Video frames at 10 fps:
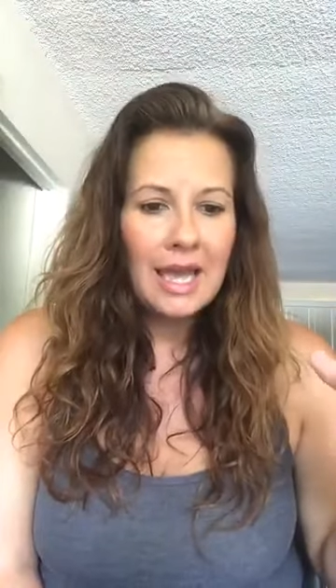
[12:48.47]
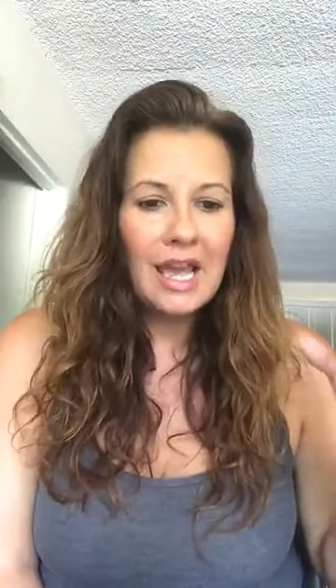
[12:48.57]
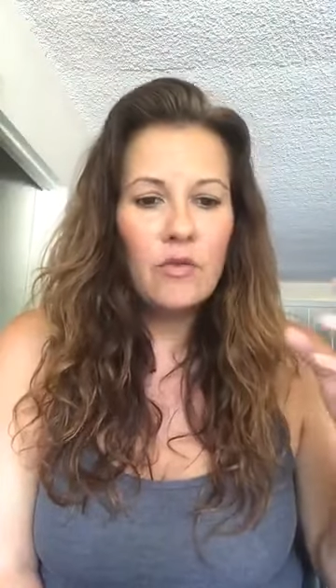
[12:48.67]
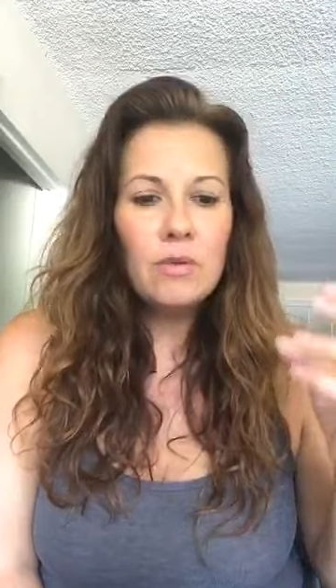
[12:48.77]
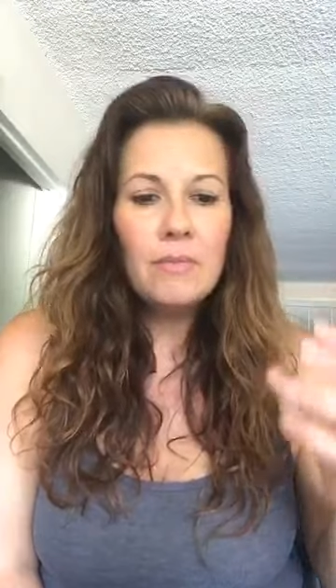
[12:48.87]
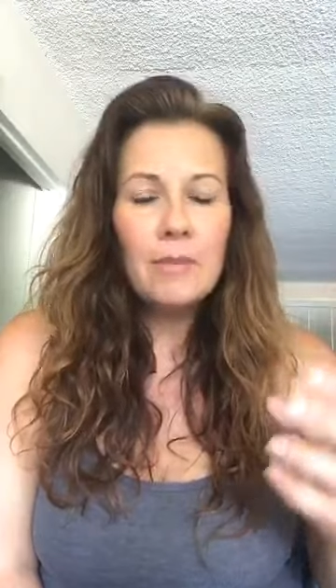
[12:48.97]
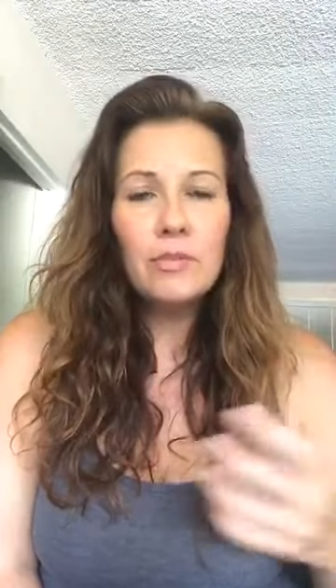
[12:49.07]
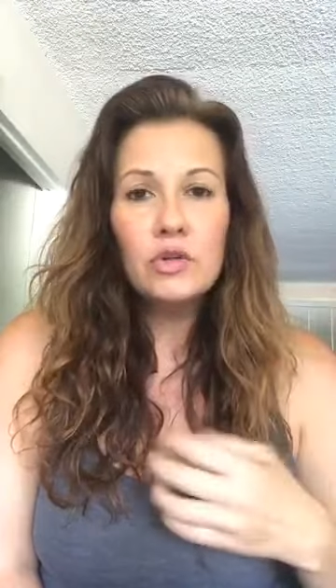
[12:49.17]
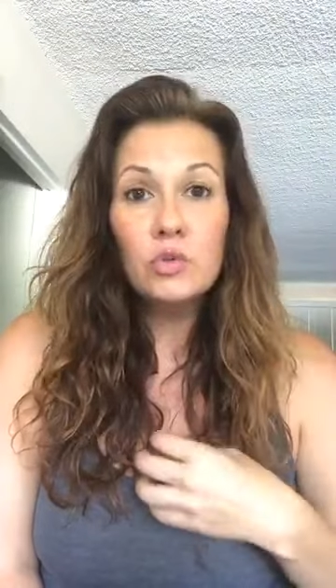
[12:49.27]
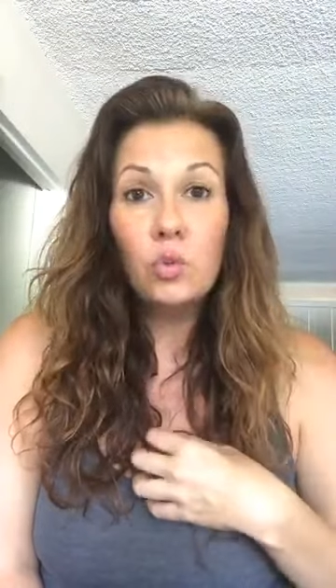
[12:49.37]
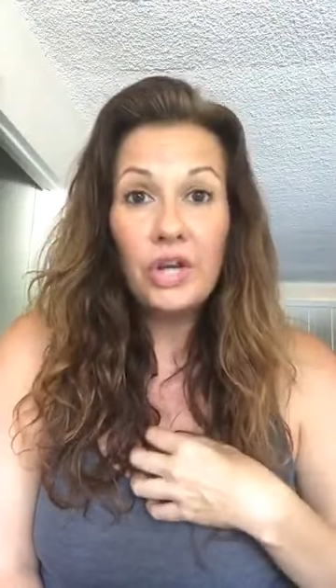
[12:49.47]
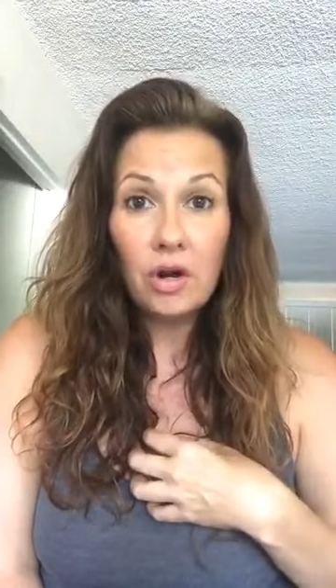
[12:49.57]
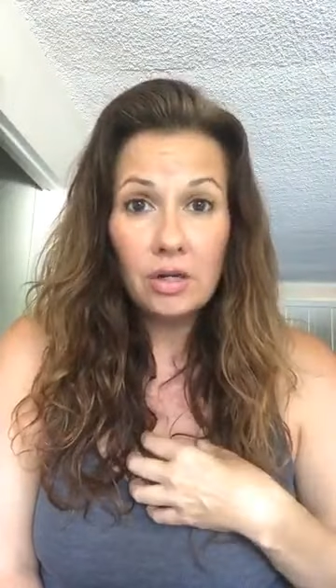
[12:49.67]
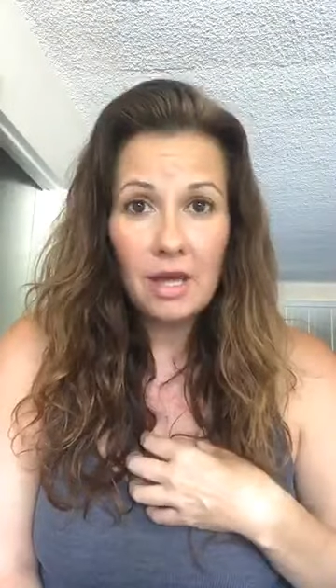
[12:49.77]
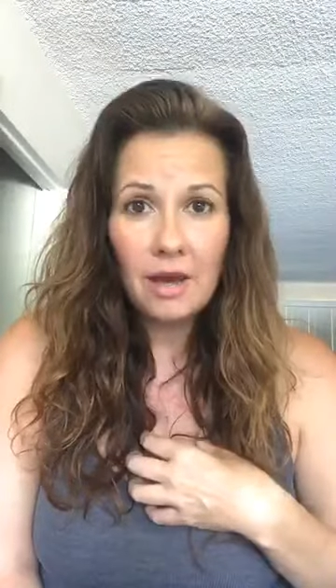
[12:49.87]
It remembers we
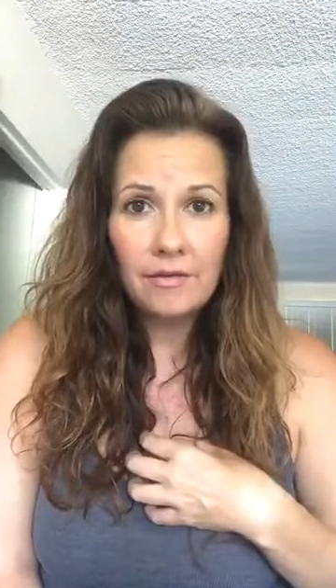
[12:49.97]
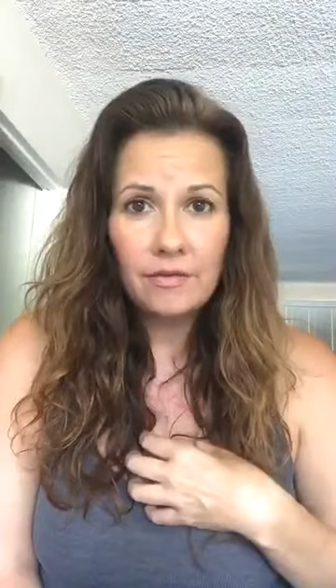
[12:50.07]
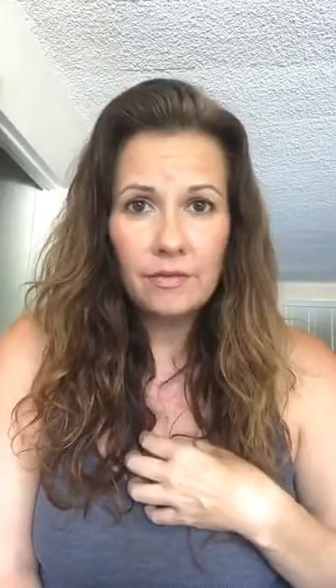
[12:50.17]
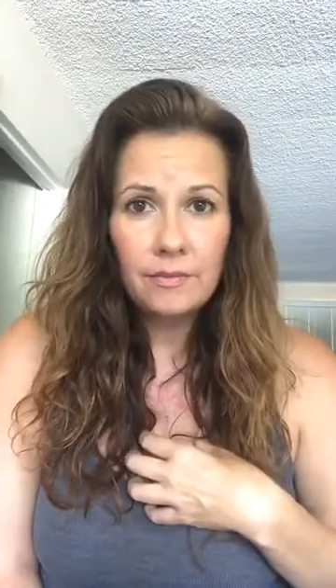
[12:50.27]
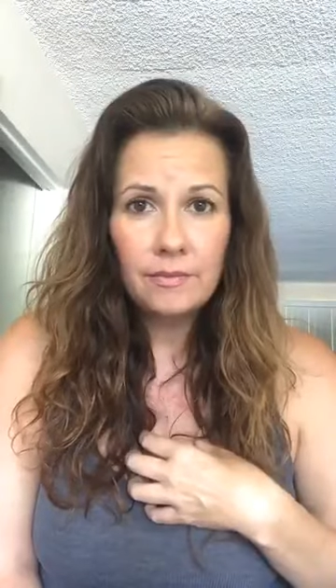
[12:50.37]
are love.